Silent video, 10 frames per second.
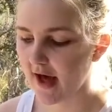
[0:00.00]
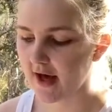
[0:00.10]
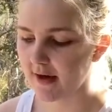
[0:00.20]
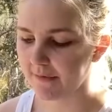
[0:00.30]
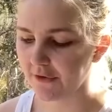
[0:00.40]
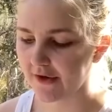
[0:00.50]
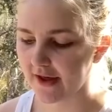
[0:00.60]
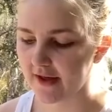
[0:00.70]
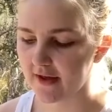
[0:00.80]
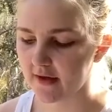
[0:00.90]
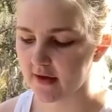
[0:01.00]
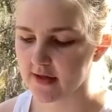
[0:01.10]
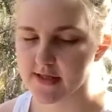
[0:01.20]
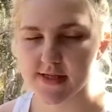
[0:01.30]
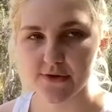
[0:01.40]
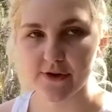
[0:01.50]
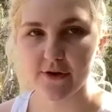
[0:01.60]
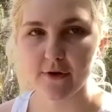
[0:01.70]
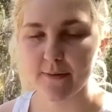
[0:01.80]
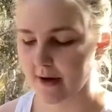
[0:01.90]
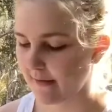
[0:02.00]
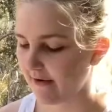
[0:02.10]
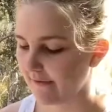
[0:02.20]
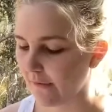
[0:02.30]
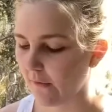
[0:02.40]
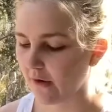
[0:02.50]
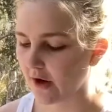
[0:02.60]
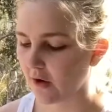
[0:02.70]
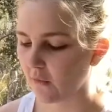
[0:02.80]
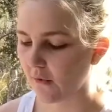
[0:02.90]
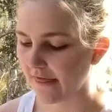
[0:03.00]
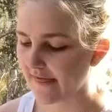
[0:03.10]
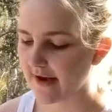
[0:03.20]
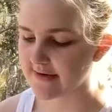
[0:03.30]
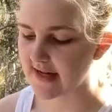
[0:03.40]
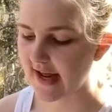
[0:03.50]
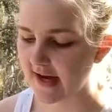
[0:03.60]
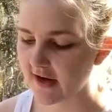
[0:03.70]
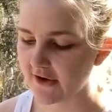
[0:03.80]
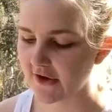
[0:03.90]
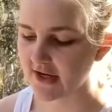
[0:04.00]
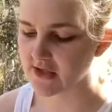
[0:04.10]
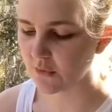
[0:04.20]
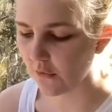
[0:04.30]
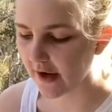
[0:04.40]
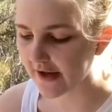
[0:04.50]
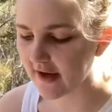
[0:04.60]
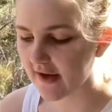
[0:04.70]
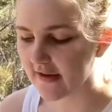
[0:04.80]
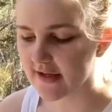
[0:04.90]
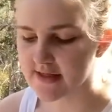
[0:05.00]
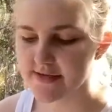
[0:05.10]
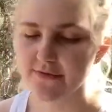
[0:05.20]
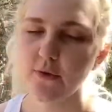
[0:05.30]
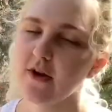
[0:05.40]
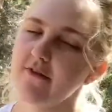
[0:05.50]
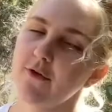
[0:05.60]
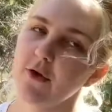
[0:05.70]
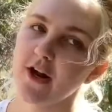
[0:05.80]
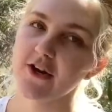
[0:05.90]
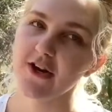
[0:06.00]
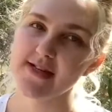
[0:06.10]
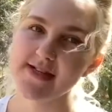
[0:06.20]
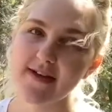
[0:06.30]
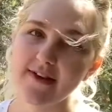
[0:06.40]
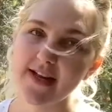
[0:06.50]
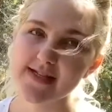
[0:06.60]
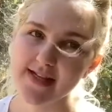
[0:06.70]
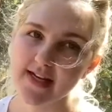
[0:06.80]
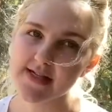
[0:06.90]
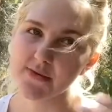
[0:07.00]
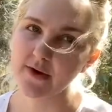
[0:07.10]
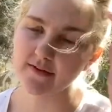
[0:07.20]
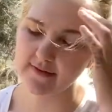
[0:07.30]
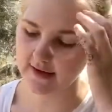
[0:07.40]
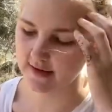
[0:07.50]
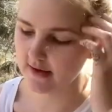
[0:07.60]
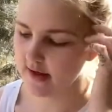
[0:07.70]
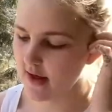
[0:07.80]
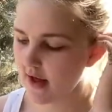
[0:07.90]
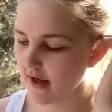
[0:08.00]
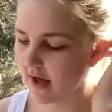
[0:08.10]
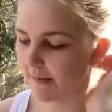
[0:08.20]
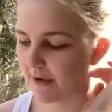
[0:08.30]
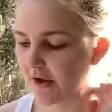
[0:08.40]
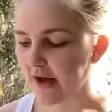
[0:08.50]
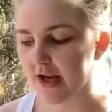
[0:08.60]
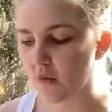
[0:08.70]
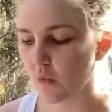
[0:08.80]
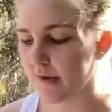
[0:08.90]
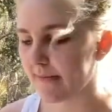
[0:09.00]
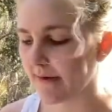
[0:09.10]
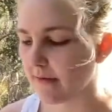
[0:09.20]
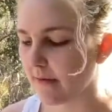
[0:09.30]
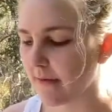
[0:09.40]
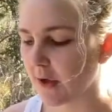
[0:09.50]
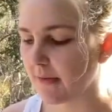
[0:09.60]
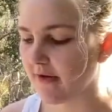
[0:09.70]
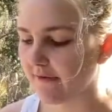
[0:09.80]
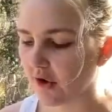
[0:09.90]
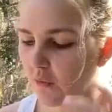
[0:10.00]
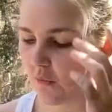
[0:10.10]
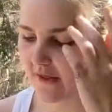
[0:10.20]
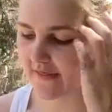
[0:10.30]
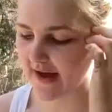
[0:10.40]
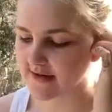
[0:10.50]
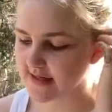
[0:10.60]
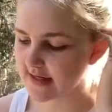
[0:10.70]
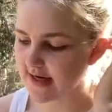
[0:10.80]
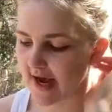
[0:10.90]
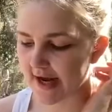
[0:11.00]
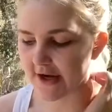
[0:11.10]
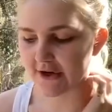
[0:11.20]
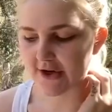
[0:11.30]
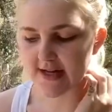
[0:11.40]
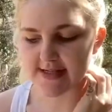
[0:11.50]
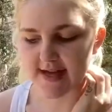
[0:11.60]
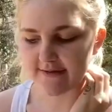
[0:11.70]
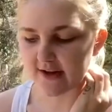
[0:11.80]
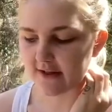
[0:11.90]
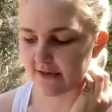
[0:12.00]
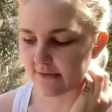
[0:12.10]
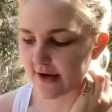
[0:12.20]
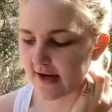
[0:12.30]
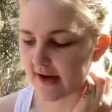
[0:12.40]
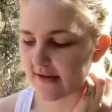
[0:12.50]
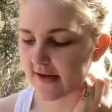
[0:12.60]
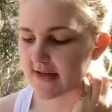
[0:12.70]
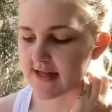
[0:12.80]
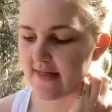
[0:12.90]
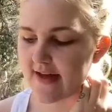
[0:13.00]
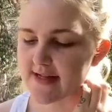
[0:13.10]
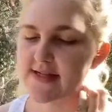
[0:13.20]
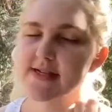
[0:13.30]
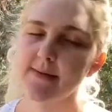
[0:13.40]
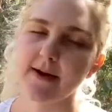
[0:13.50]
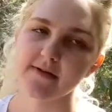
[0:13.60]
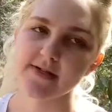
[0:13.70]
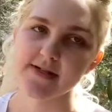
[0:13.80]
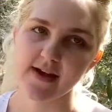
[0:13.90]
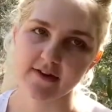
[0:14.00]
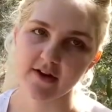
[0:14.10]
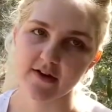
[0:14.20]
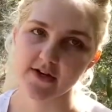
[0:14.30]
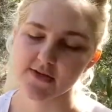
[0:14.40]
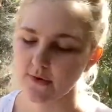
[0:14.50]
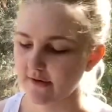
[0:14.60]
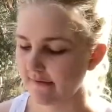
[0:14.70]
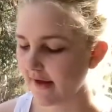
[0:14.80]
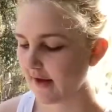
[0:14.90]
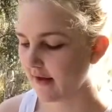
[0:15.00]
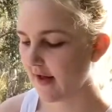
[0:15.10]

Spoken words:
You'll get a studio apartment for $1,820 for 476 square feet. You can get a 1-bedroom apartment for $1,973, and that's about 700 square feet.